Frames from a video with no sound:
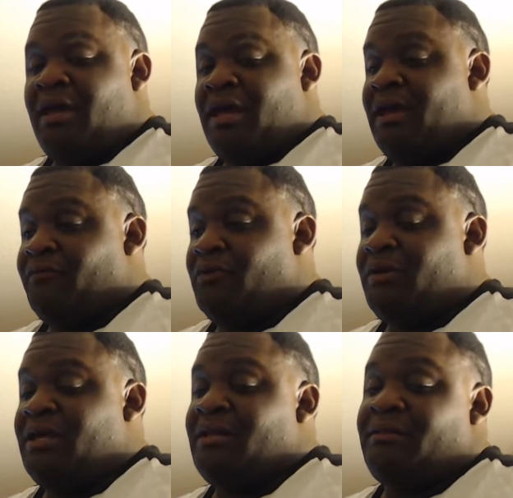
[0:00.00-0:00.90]
If you
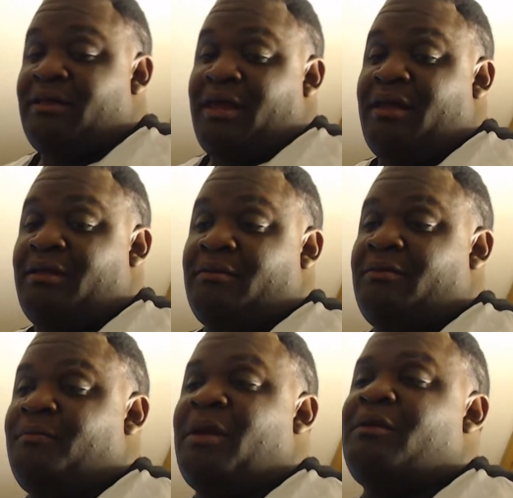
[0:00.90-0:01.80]
get that,
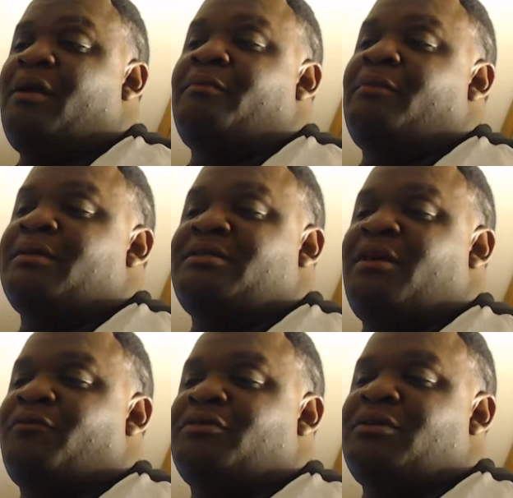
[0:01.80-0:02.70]
the
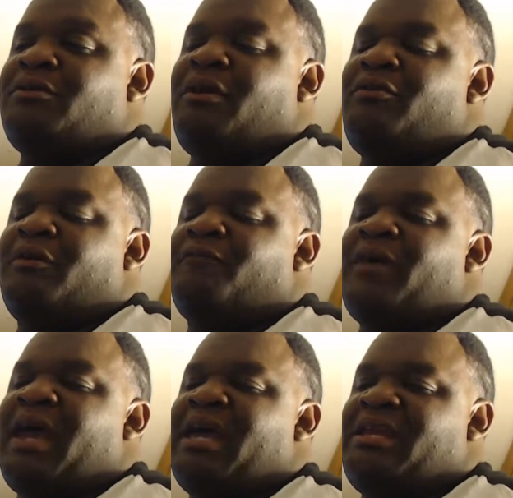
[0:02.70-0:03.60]
silver shit you can
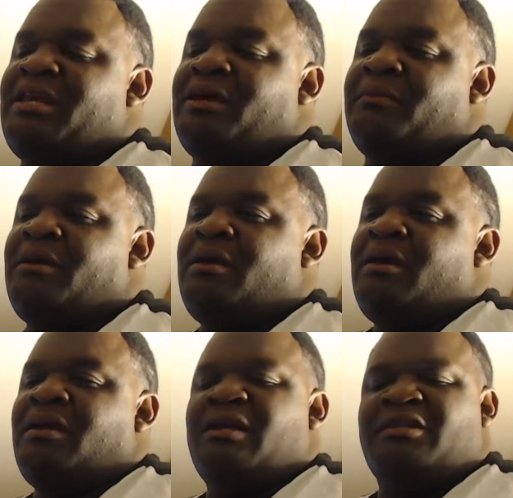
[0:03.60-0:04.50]
find them.
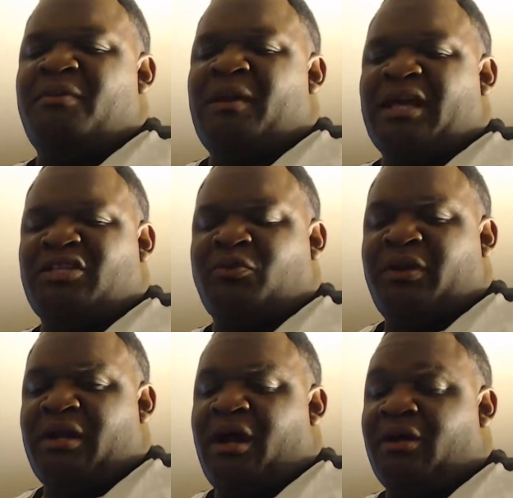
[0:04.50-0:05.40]
They should be like
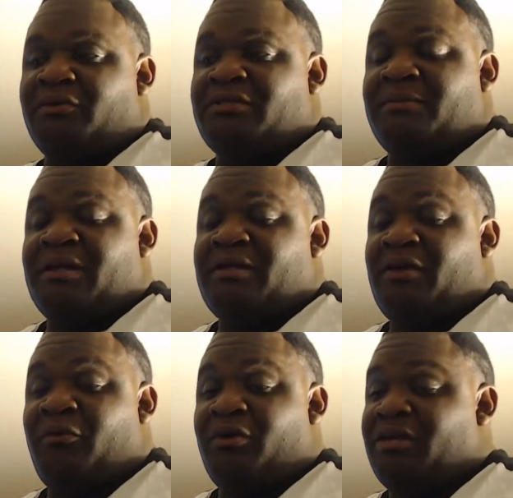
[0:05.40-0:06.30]
$20, something like that.
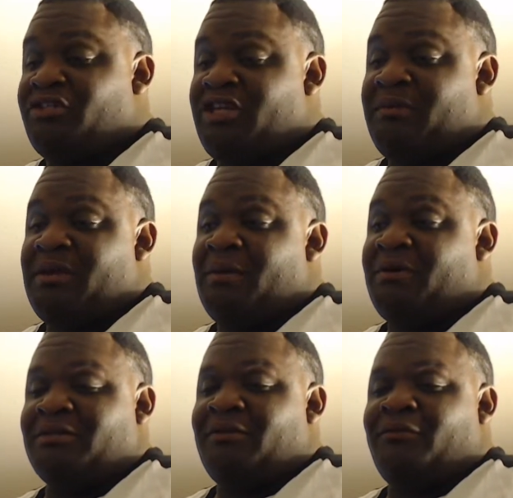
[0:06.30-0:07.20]
They're real cheap now
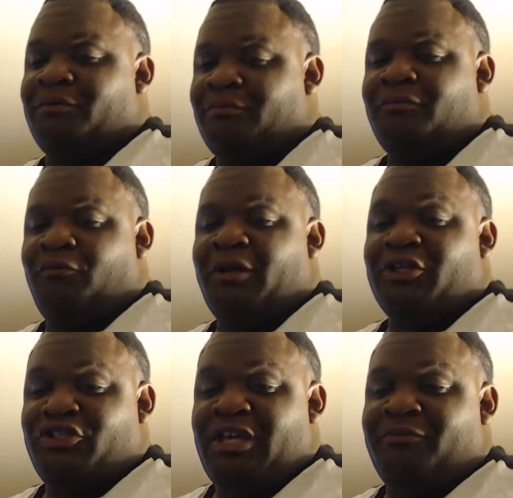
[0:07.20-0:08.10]
because they're
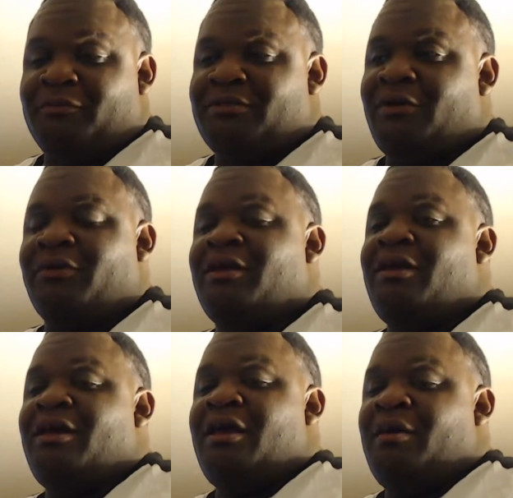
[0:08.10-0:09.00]
really cheap from Sony.
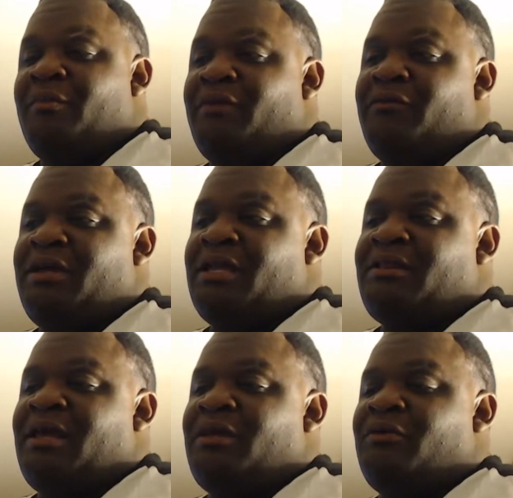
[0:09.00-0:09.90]
But if you
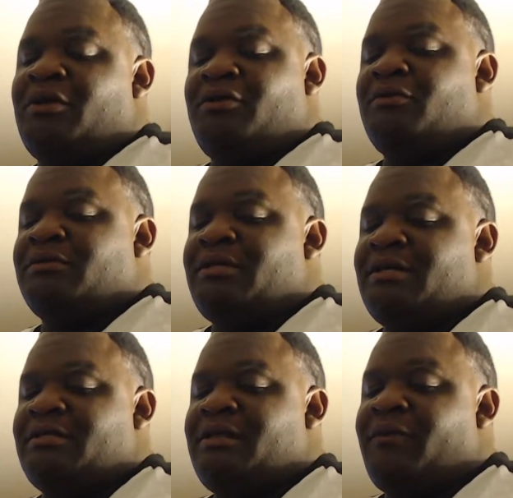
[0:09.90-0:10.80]
get that, you can use
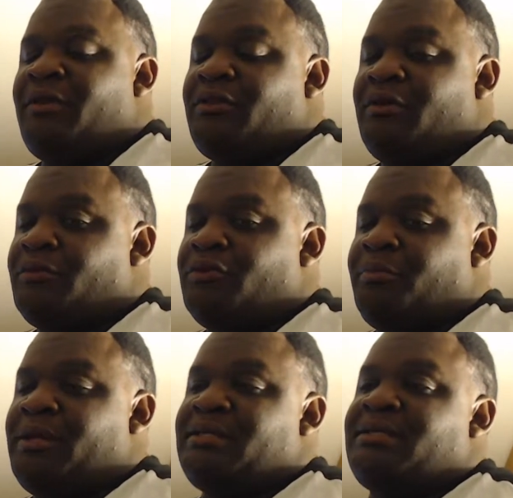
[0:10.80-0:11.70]
that right there with your
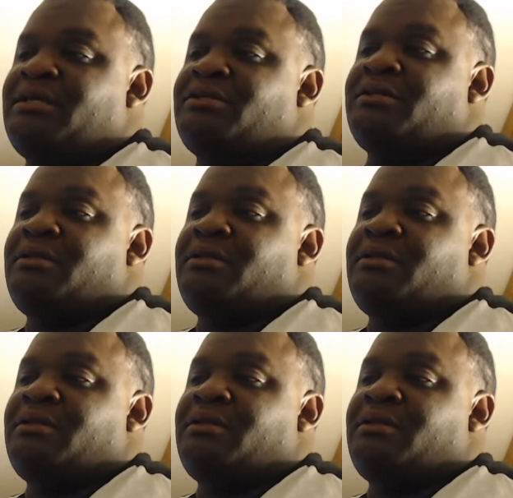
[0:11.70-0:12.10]
PlayStation